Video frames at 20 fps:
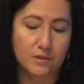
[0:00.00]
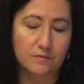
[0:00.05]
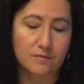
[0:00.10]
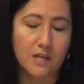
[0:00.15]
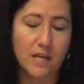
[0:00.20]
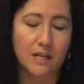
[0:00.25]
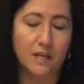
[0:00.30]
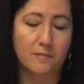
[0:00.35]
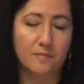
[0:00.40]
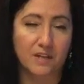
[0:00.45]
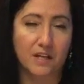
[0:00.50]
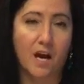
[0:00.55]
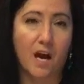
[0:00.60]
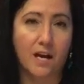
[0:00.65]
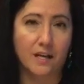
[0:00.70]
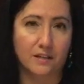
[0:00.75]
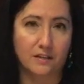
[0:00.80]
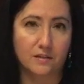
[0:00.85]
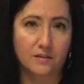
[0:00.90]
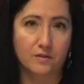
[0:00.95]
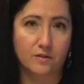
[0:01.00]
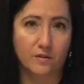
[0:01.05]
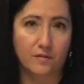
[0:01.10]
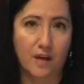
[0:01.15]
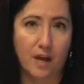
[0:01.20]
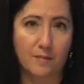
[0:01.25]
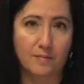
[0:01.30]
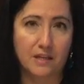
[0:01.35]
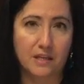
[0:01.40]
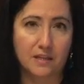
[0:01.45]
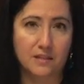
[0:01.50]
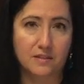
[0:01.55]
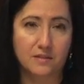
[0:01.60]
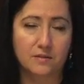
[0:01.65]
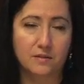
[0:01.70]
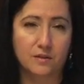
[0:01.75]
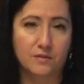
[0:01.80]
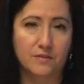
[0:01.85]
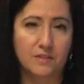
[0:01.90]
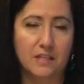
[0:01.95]
tighten up the guidance on that, because
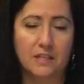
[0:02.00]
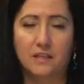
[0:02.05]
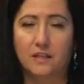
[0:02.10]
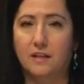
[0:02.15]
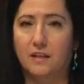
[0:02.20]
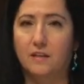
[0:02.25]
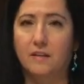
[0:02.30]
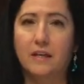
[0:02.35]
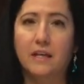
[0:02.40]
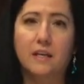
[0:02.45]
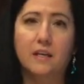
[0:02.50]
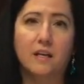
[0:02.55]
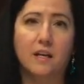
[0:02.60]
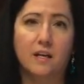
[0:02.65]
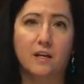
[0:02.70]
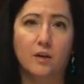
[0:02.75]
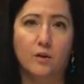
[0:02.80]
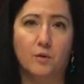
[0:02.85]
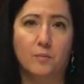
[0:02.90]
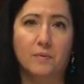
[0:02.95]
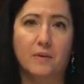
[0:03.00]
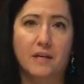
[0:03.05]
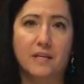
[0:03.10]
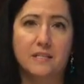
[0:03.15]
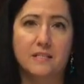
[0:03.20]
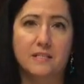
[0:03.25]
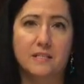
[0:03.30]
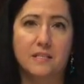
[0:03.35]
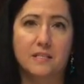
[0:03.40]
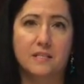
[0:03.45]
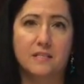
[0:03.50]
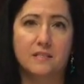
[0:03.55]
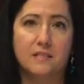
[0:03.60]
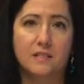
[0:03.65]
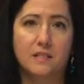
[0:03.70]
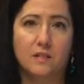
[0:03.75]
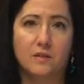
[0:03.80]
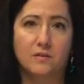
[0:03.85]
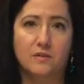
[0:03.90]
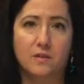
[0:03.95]
you've seen in Atlanta and other places,
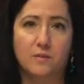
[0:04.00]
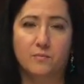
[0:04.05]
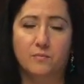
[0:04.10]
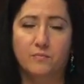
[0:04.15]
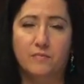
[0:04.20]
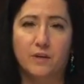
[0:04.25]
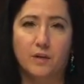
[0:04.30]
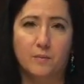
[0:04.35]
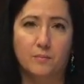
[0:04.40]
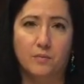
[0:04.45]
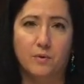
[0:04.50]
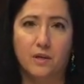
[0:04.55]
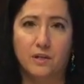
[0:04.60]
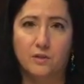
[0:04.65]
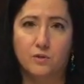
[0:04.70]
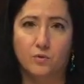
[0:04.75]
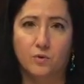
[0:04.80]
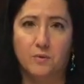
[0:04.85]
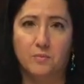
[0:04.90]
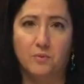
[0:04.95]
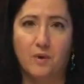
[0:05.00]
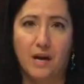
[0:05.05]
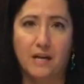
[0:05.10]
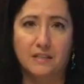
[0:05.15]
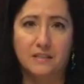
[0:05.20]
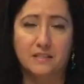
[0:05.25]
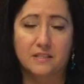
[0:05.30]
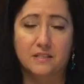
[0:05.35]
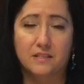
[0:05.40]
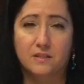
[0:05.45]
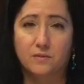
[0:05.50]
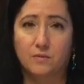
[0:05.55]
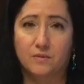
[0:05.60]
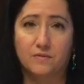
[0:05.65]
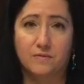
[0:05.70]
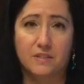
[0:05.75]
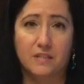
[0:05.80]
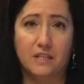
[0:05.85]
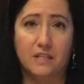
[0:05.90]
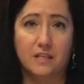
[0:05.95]
some very predatory practices.
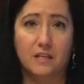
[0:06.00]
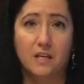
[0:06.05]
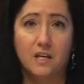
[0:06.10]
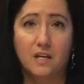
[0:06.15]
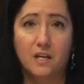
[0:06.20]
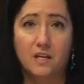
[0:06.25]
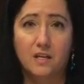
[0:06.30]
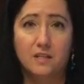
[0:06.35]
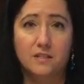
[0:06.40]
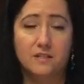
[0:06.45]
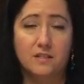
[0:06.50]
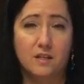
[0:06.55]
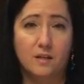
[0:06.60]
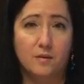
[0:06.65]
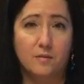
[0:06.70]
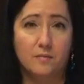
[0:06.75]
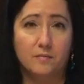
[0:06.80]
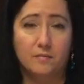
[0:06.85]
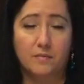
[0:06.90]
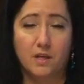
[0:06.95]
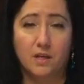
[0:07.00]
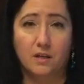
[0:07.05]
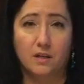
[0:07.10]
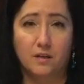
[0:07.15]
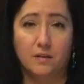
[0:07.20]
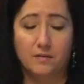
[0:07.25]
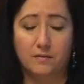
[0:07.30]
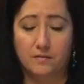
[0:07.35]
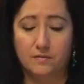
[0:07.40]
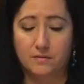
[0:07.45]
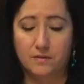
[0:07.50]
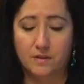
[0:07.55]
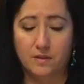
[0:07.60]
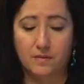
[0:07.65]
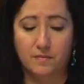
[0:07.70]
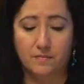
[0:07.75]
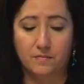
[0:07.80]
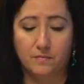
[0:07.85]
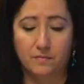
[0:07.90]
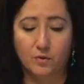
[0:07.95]
We've seen some
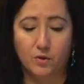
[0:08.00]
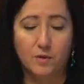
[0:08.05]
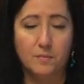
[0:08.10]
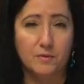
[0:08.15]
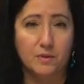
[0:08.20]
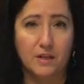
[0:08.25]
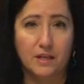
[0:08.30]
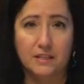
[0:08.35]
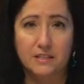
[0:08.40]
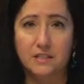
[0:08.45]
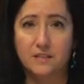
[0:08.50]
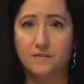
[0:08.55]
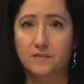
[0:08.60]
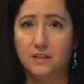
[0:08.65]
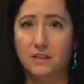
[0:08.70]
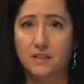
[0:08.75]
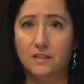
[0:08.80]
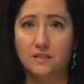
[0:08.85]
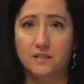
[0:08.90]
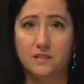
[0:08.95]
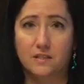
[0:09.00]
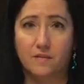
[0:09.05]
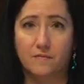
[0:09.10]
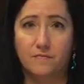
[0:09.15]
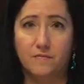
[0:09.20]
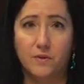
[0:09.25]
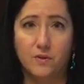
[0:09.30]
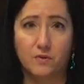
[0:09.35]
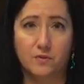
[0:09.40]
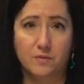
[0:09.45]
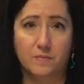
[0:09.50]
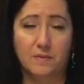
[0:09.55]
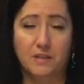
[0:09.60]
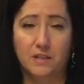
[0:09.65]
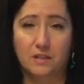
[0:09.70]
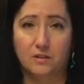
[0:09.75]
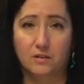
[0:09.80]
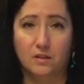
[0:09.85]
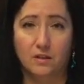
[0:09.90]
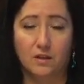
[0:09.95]
criminal activities, some folks
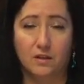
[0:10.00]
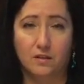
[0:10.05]
being,